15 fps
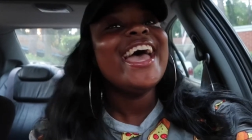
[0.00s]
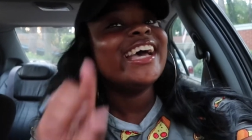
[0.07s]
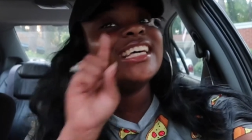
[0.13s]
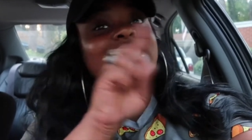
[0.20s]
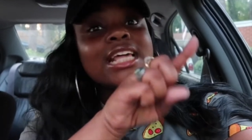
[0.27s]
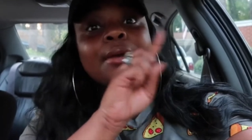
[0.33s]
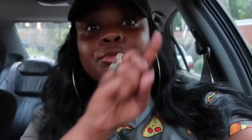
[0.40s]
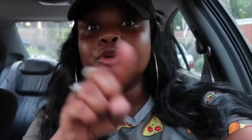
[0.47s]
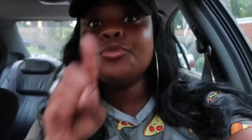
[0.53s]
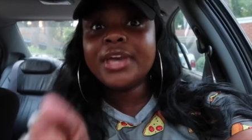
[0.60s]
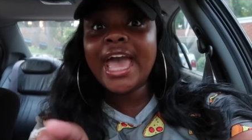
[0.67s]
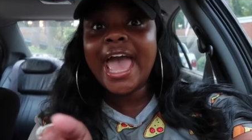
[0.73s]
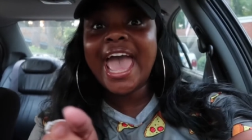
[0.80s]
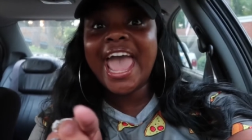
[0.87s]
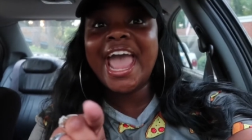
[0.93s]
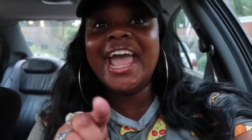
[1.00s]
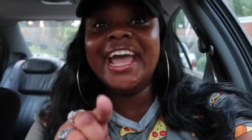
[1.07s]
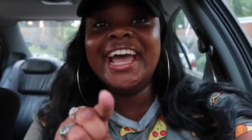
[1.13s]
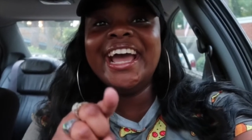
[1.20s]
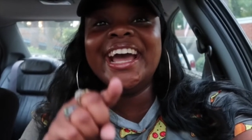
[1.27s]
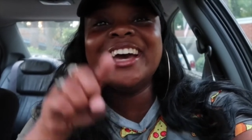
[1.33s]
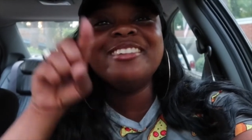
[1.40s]
it's
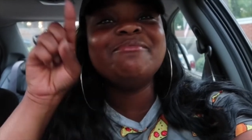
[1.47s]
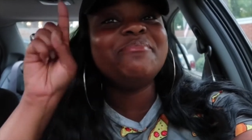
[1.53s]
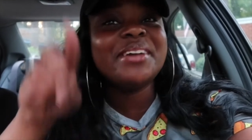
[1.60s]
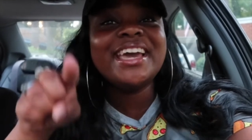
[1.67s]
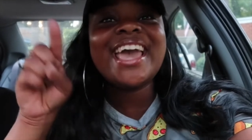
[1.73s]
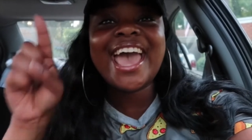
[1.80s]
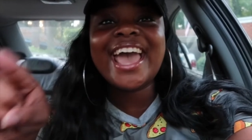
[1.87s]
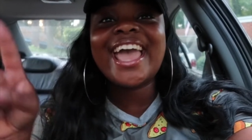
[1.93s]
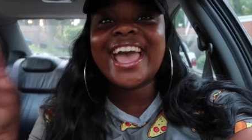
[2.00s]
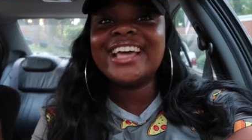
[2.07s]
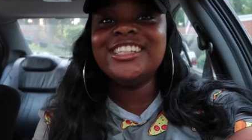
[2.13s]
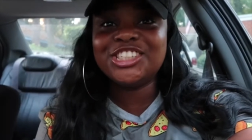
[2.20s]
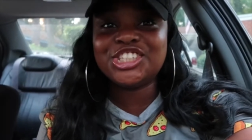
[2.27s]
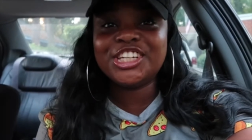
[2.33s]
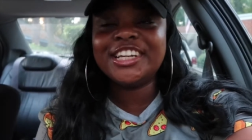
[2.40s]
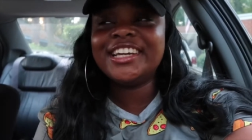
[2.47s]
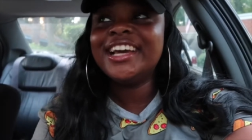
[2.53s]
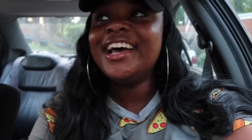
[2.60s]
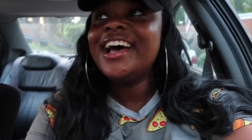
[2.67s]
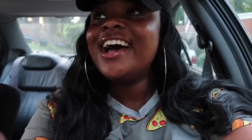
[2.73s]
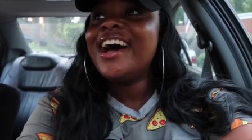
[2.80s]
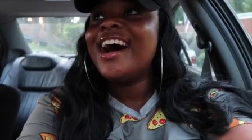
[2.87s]
m-u-k b-a-n-g
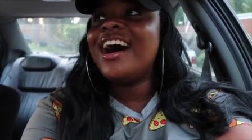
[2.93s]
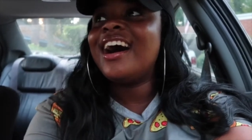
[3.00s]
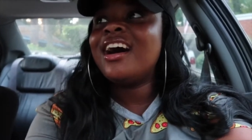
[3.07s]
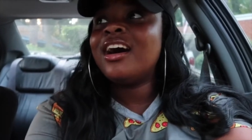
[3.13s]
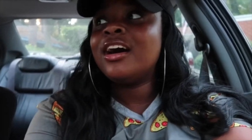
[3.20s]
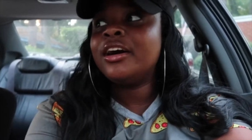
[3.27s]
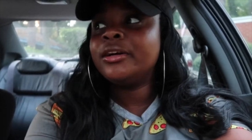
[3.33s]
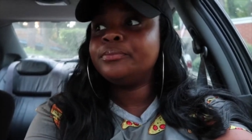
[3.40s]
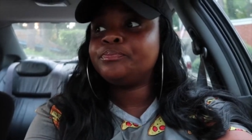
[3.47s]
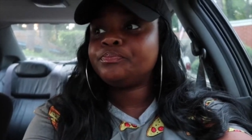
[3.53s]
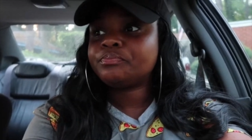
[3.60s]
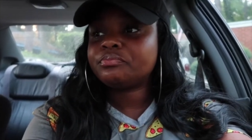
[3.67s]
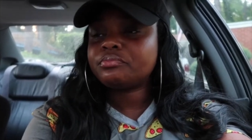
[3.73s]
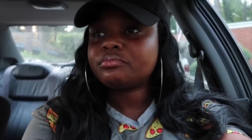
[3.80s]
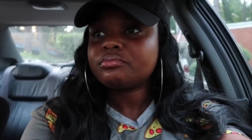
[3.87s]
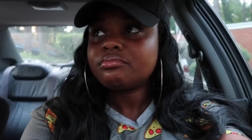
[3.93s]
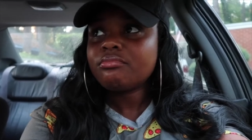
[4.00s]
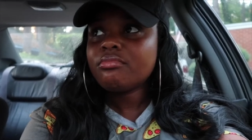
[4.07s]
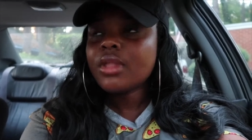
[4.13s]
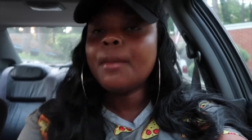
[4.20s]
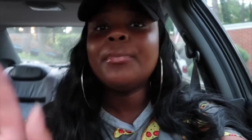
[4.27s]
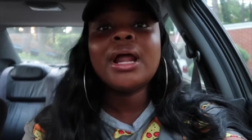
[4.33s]
um
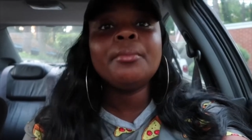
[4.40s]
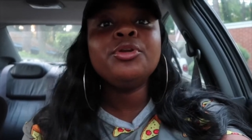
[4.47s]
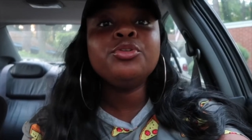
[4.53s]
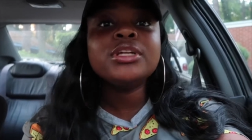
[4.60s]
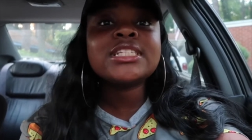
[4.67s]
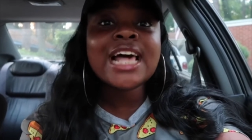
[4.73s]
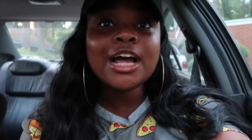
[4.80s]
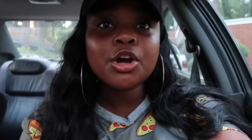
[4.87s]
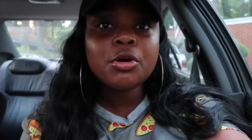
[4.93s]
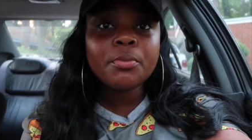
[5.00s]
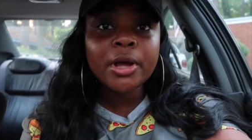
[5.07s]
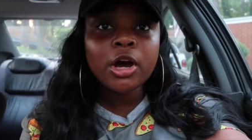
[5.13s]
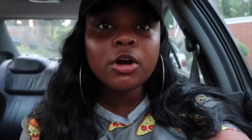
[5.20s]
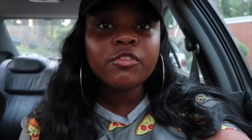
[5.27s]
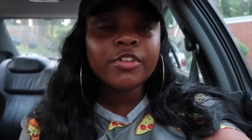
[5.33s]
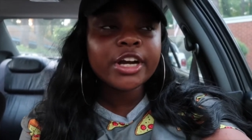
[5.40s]
but i'm gonna do the taco bell